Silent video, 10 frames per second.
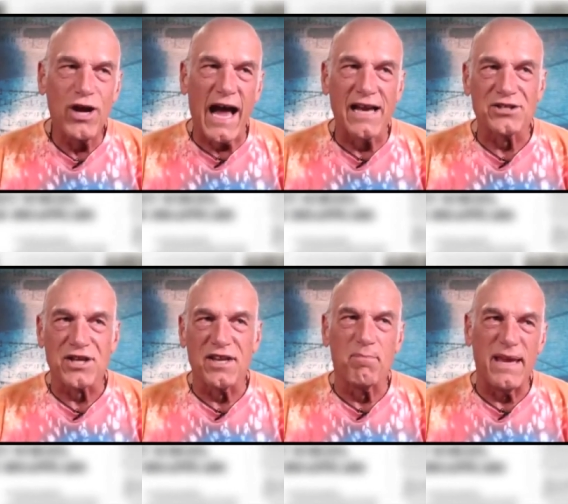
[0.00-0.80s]
you
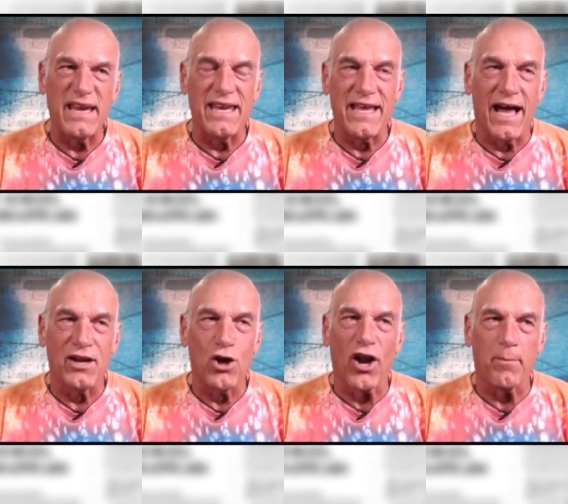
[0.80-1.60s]
guys in the
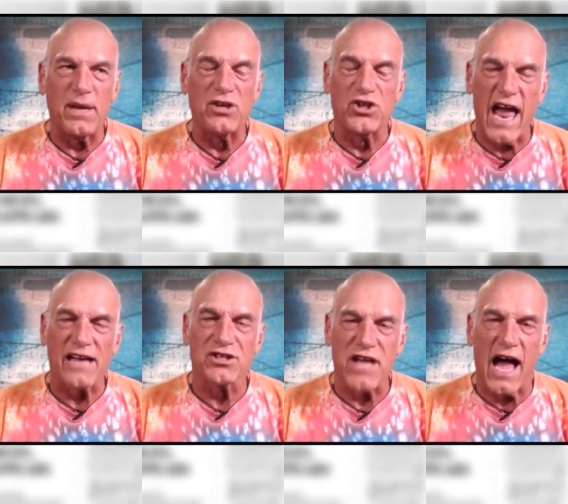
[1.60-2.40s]
media ought to be
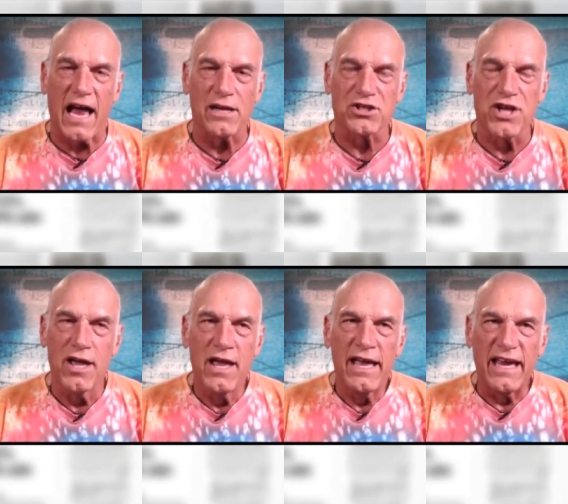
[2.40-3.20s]

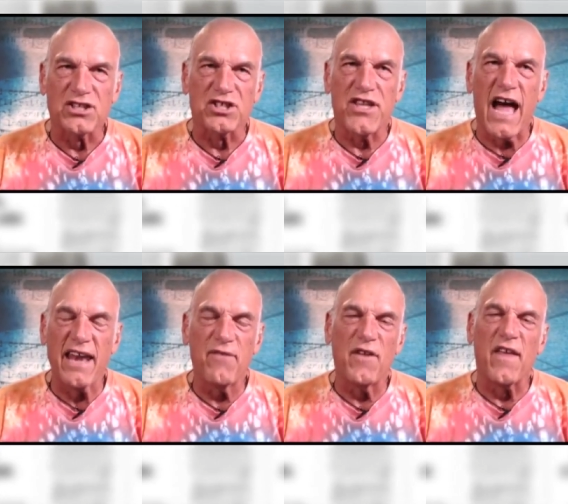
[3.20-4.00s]
chastised. It's
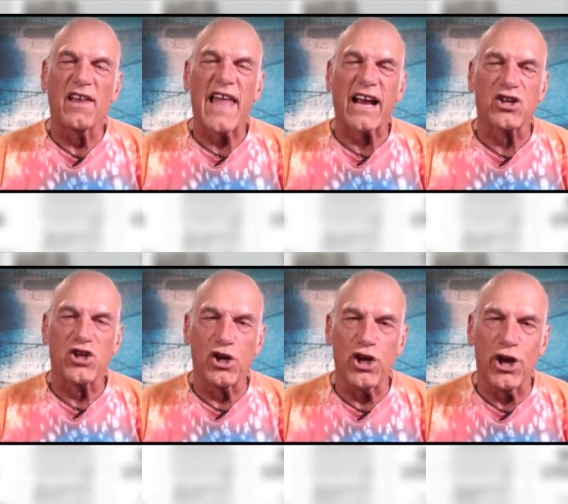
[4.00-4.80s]
not even
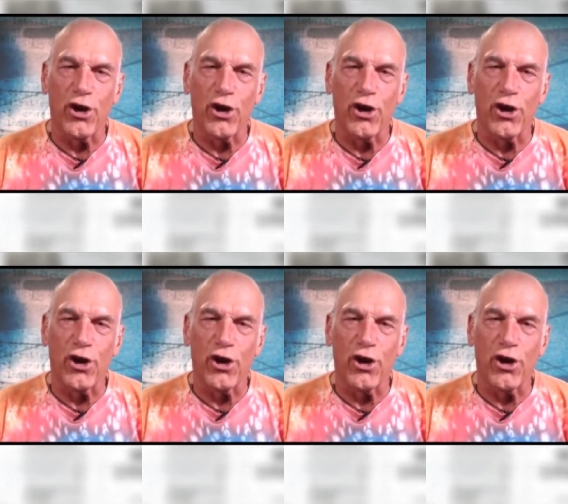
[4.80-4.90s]
election